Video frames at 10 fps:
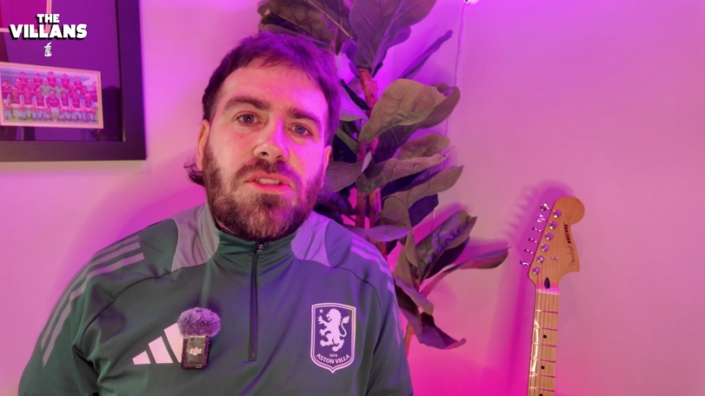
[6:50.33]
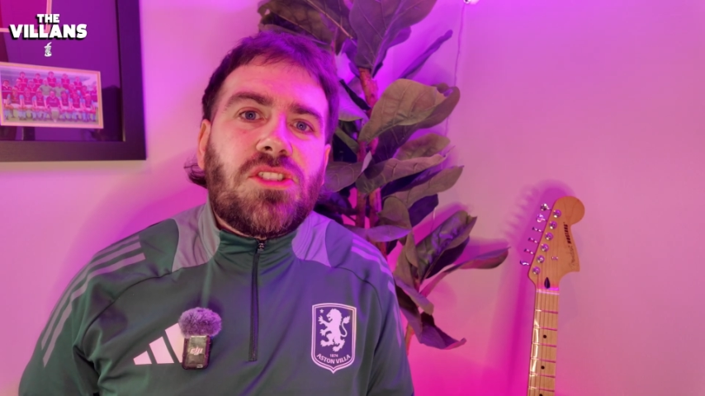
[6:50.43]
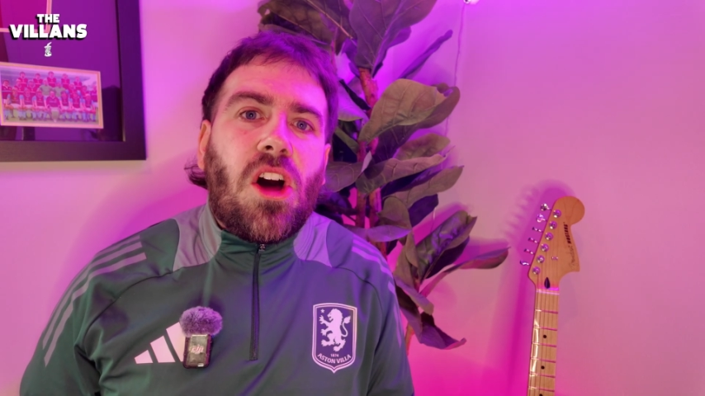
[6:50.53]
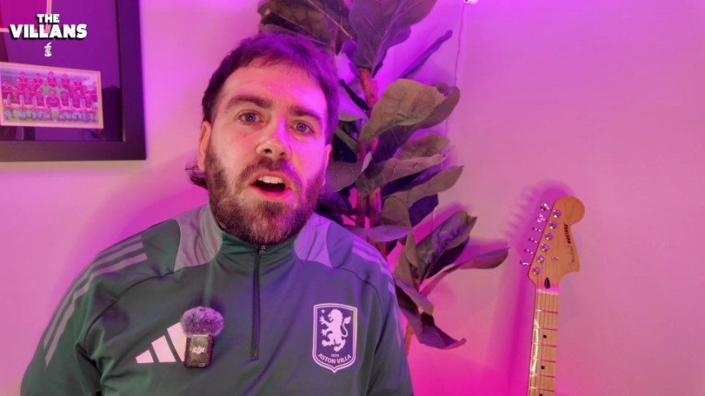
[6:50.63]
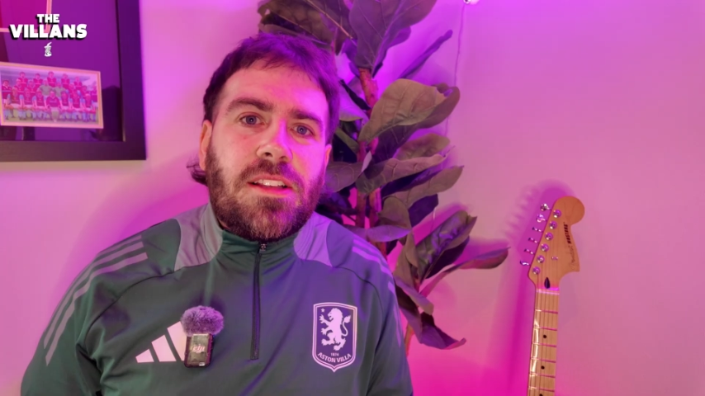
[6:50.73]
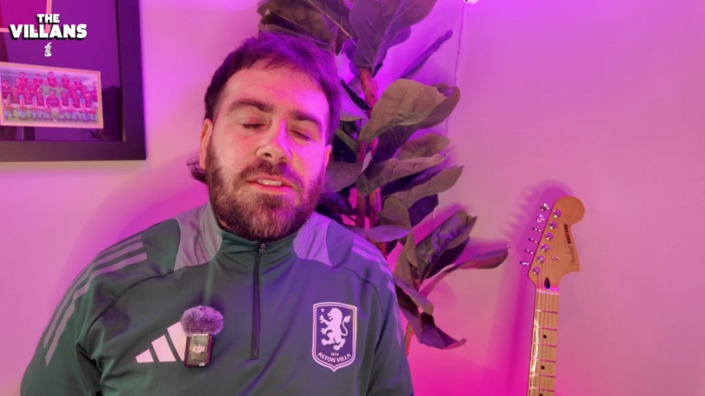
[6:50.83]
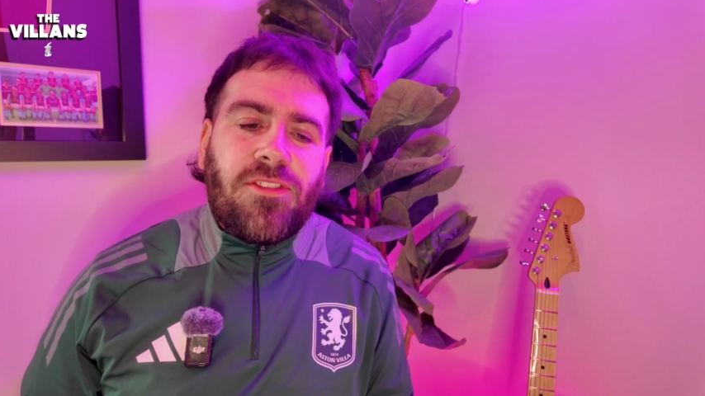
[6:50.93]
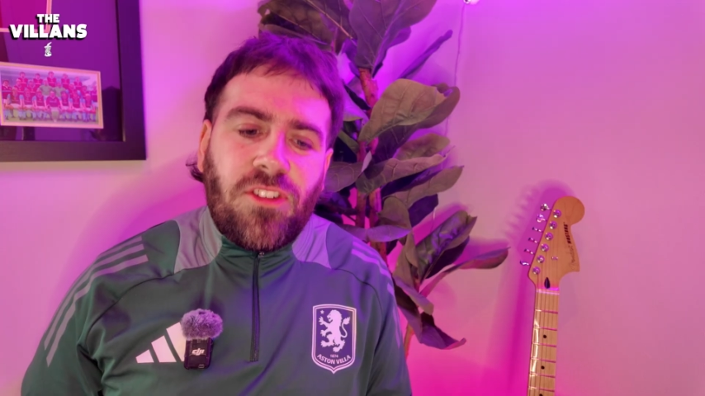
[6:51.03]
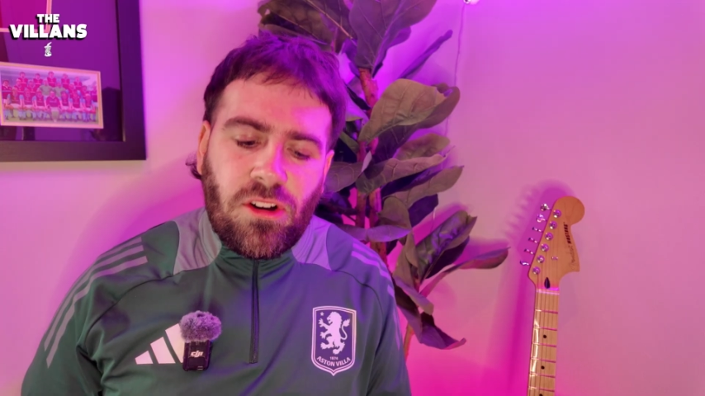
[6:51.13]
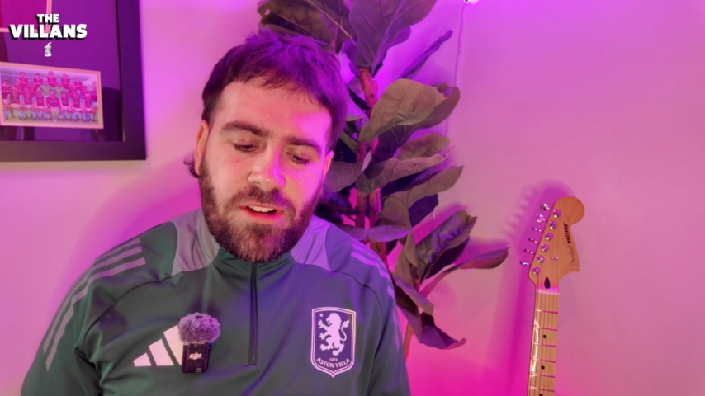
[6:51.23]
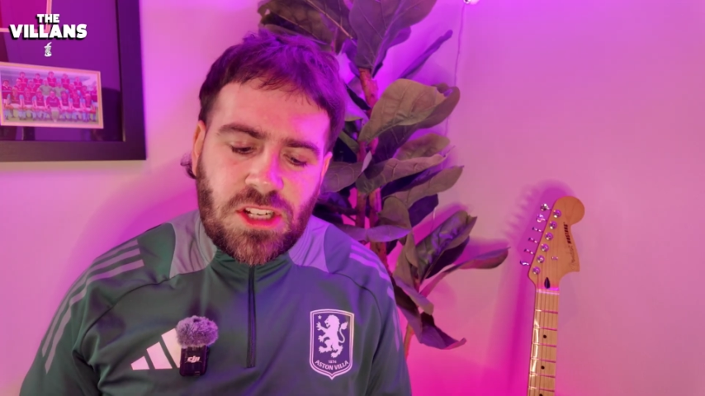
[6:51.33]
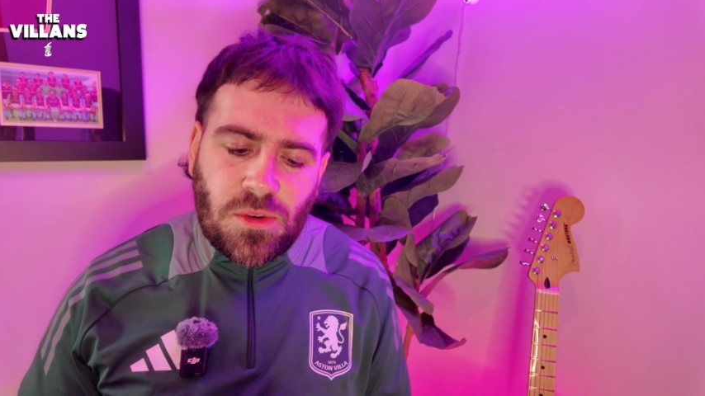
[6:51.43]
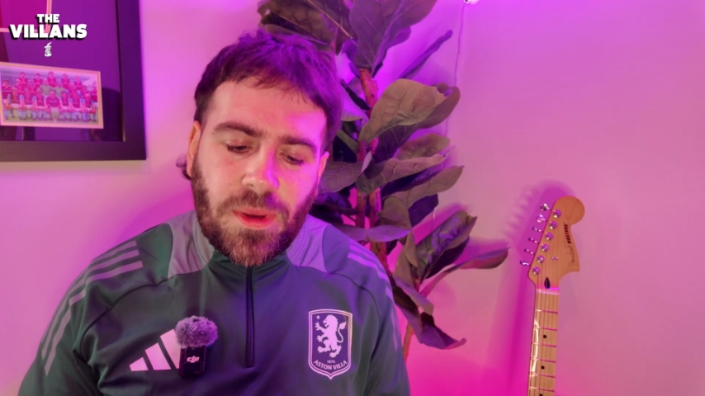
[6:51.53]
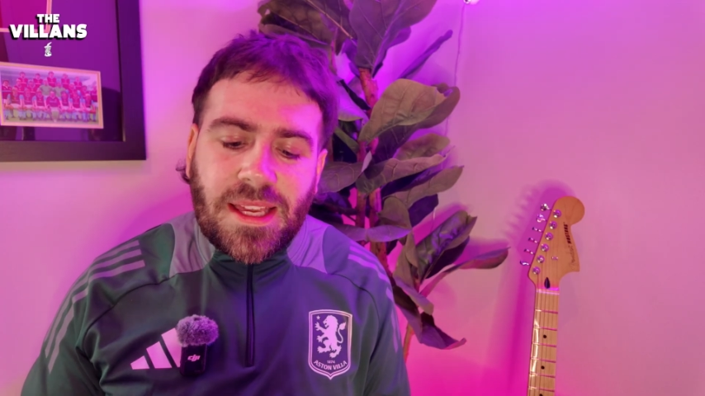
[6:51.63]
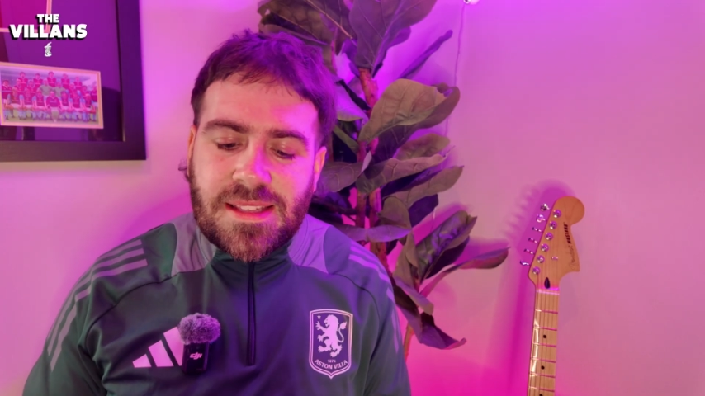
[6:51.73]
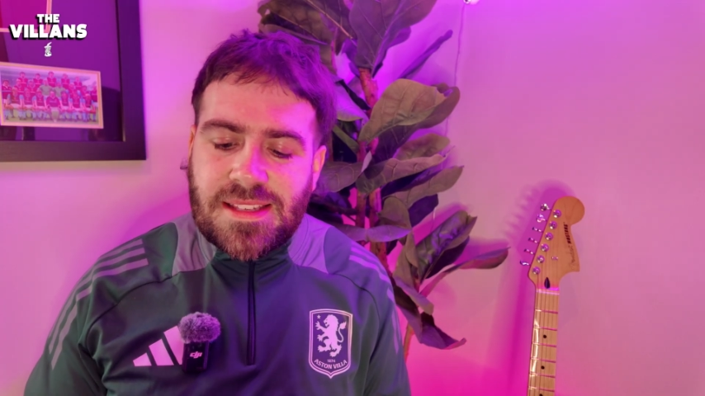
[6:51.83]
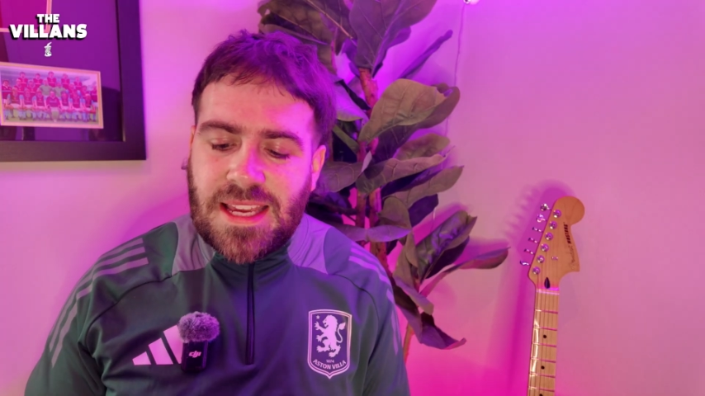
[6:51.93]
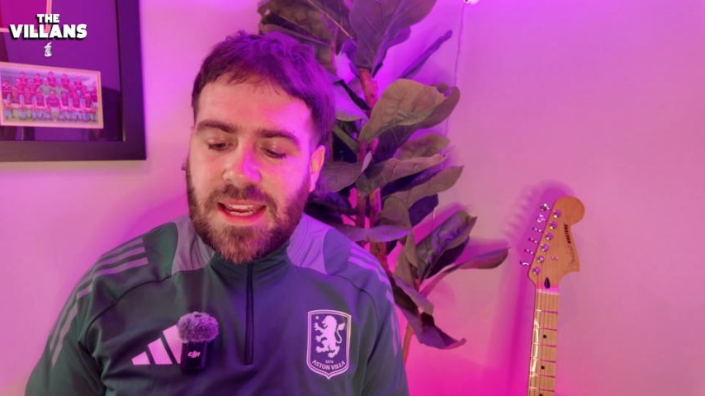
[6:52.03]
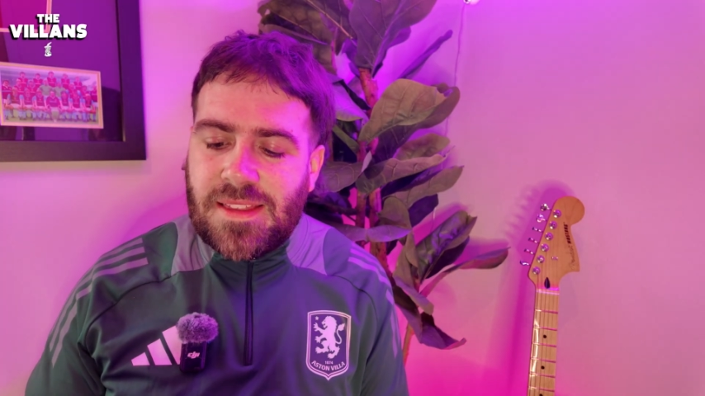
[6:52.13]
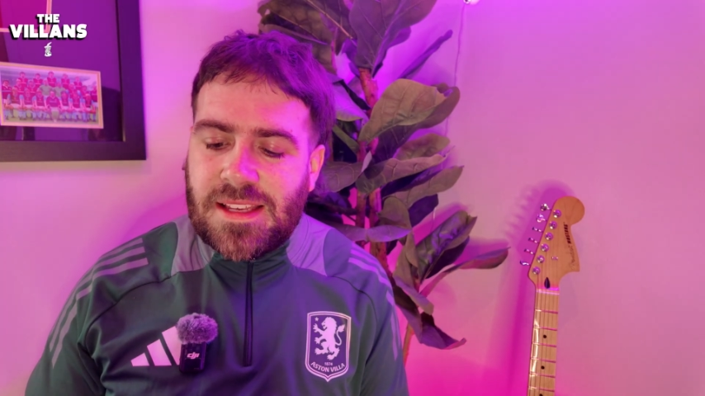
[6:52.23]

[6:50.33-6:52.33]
starting to flourish, and we can see